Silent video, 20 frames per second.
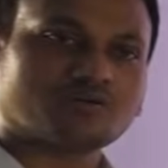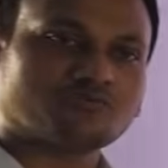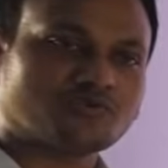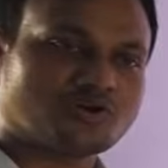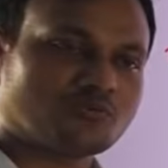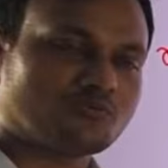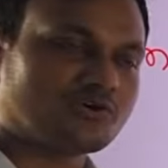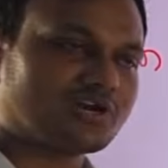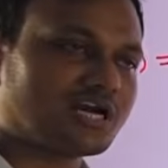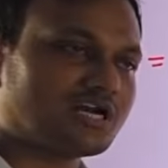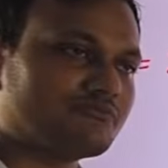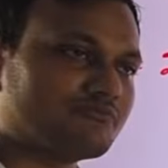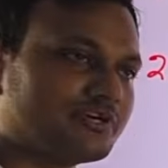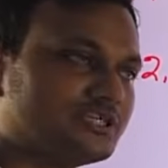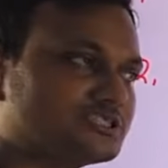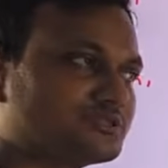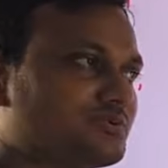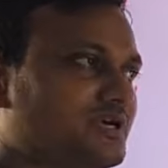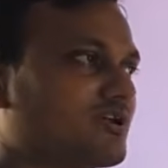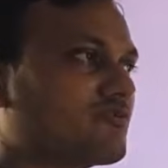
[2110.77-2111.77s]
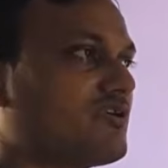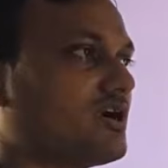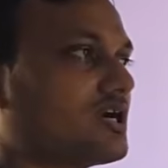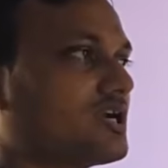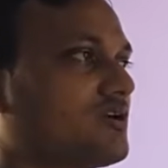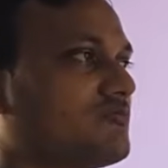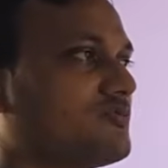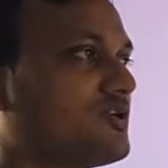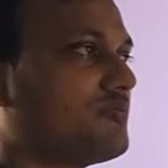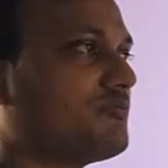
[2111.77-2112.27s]
number, and principal
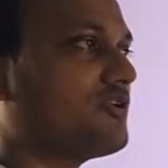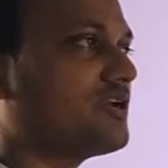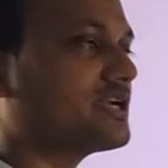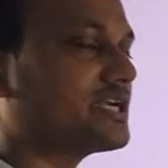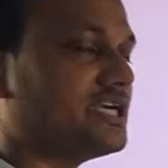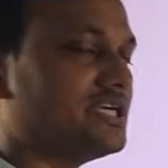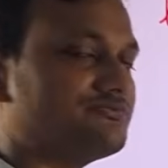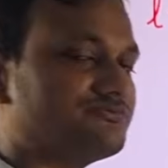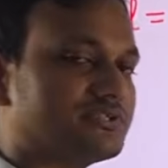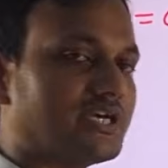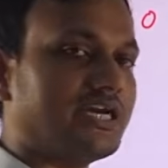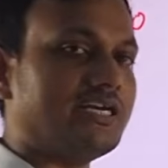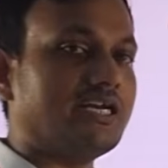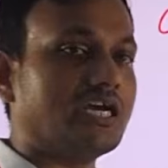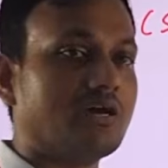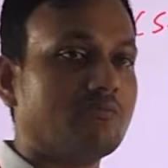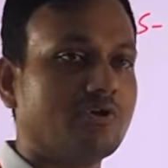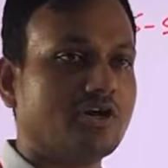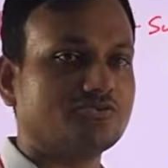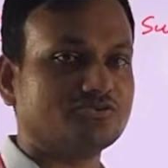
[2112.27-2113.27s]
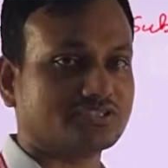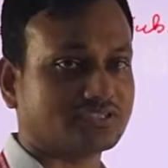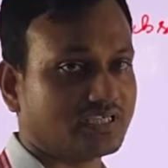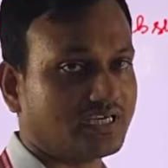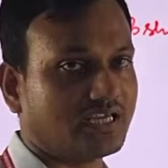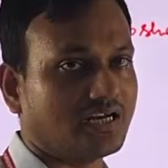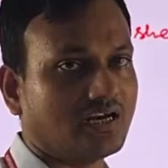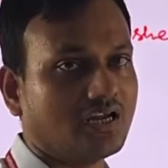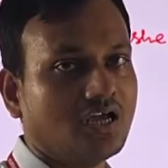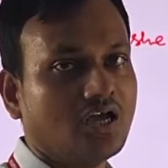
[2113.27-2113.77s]
quantum number gives idea about
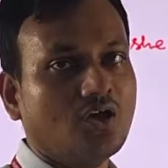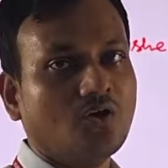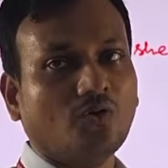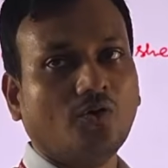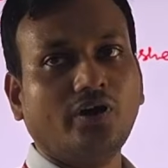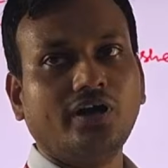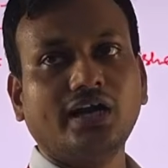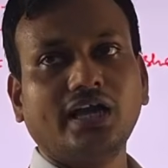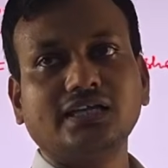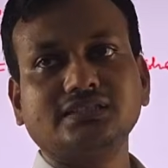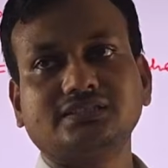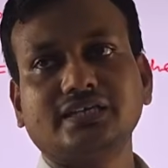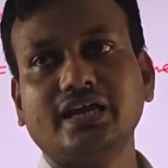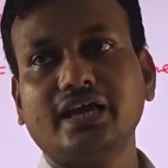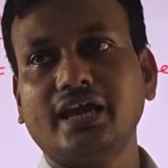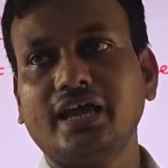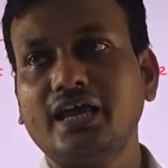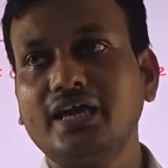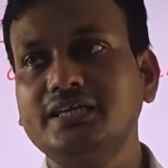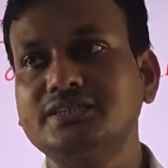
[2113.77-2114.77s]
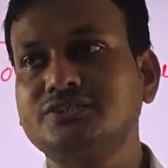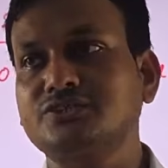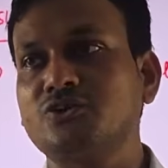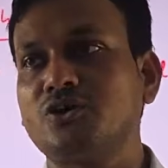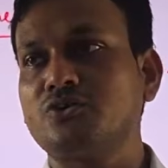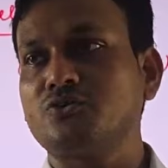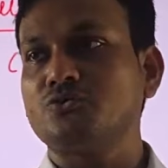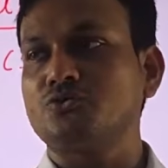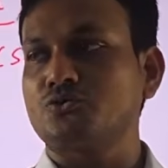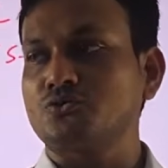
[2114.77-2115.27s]
cell. When I say n is equal
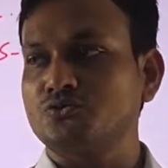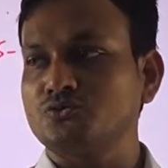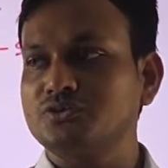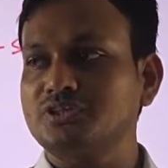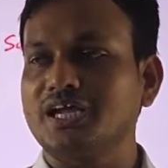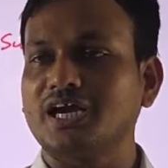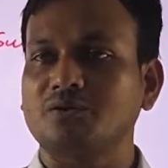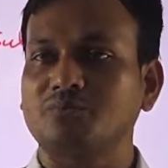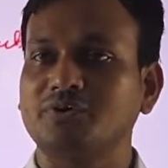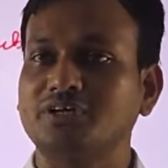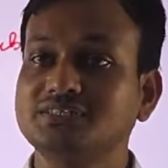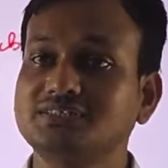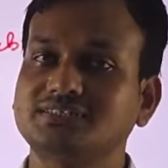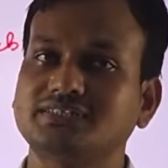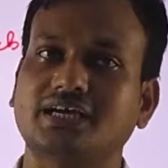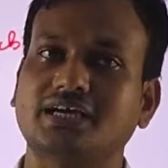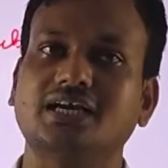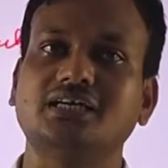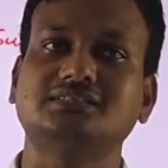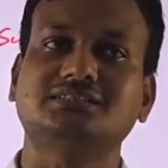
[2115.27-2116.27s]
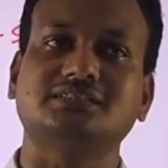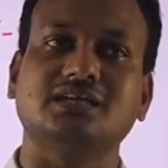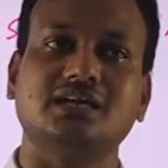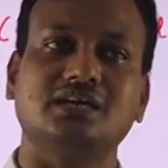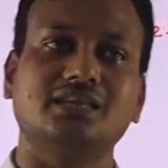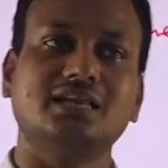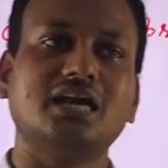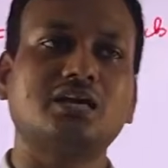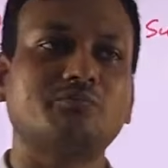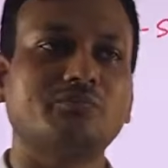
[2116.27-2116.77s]
to 2, that means second cell.
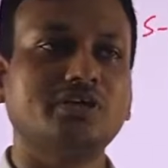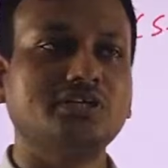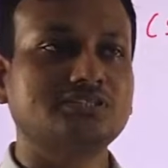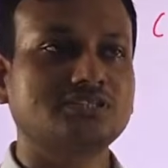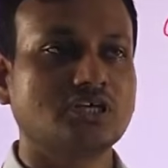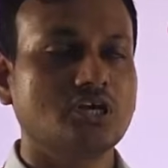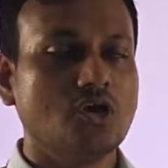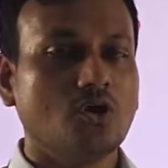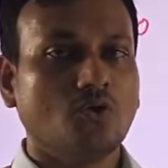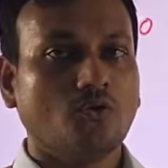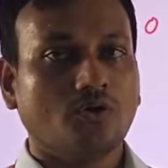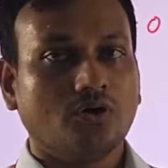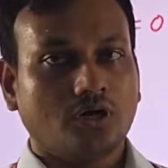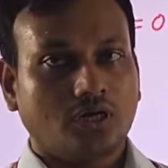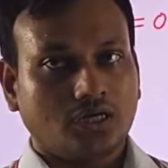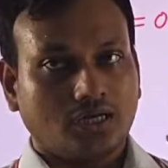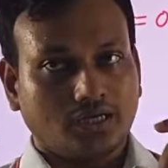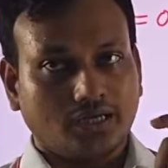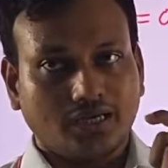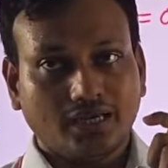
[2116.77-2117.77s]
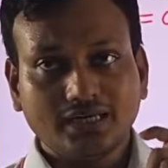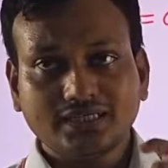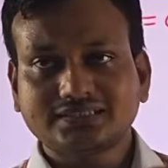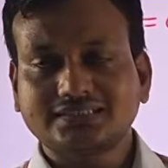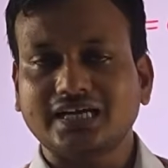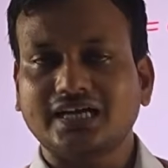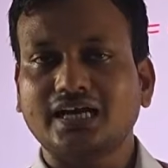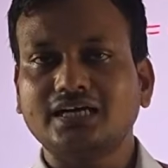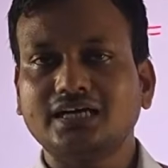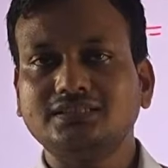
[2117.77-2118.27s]
That means in
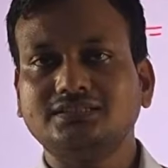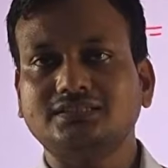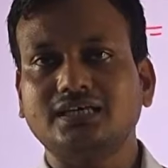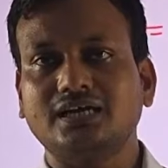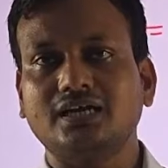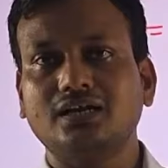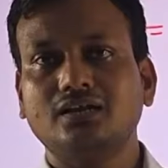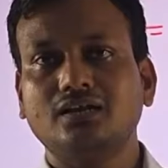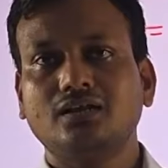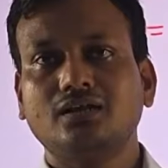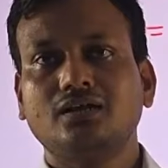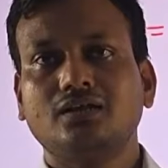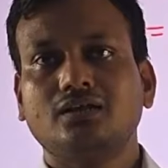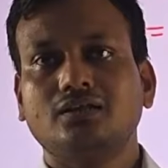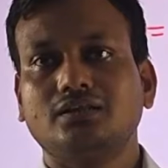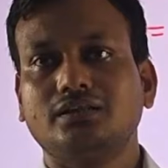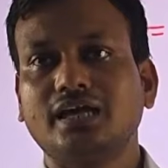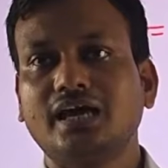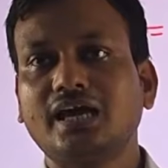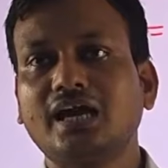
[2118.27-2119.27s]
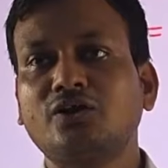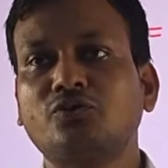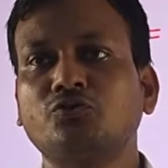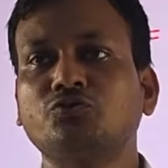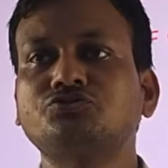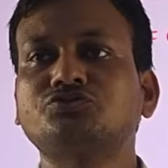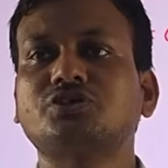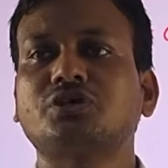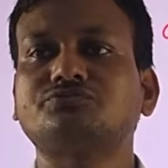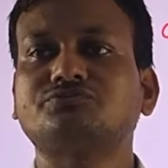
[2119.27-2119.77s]
second cell, there are two
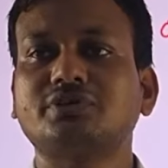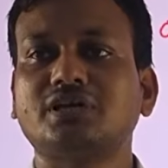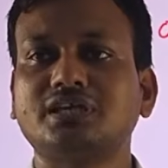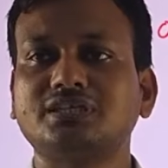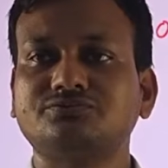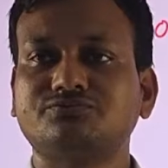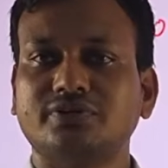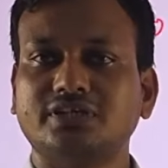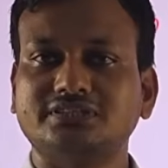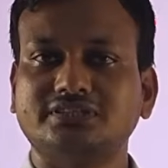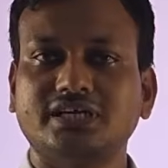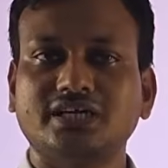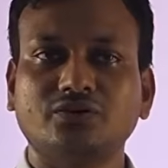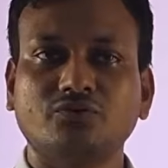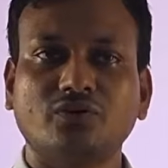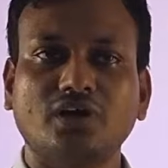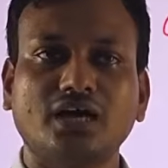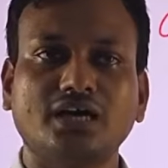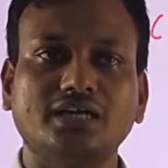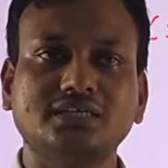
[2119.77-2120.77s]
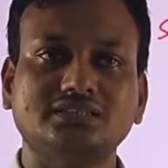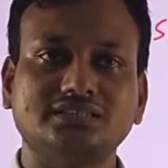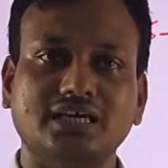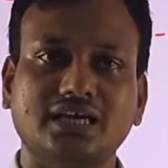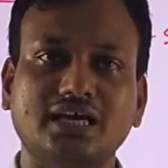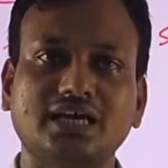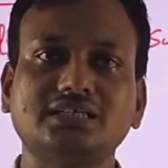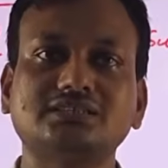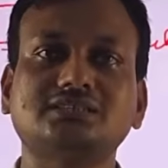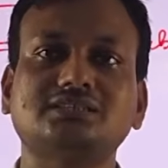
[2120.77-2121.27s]
subcells present. One is
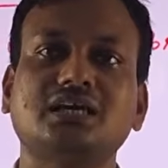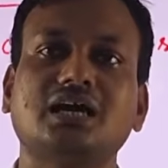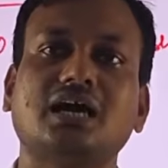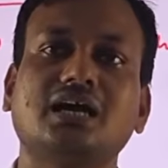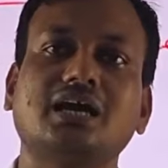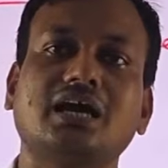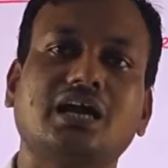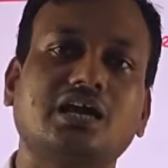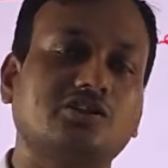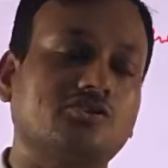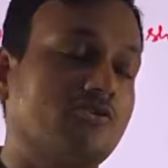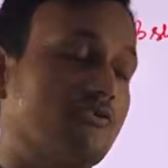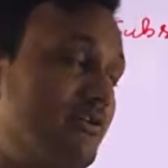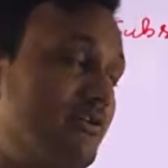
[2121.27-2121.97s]
S and another one